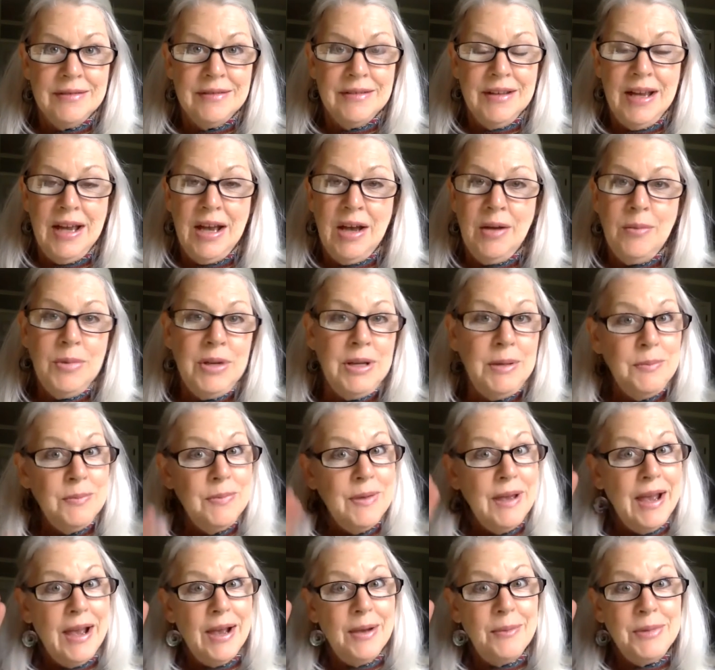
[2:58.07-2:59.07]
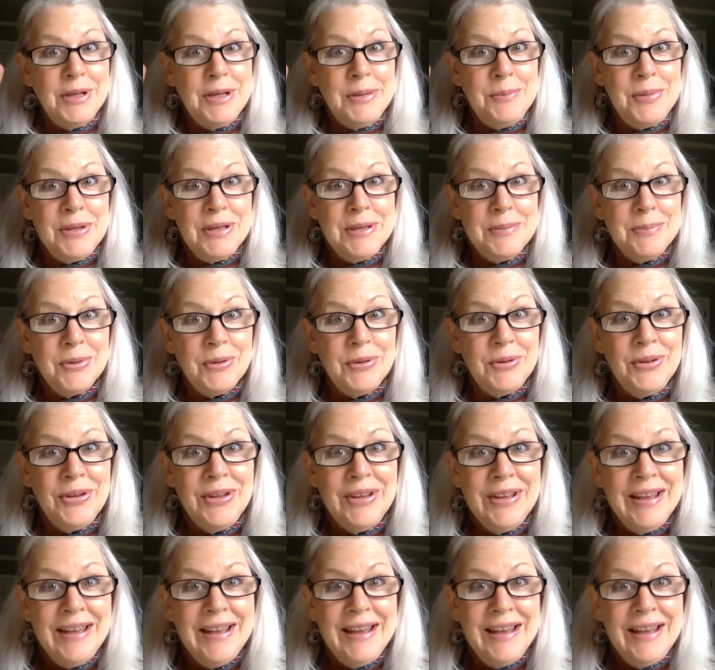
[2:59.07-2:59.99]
How many people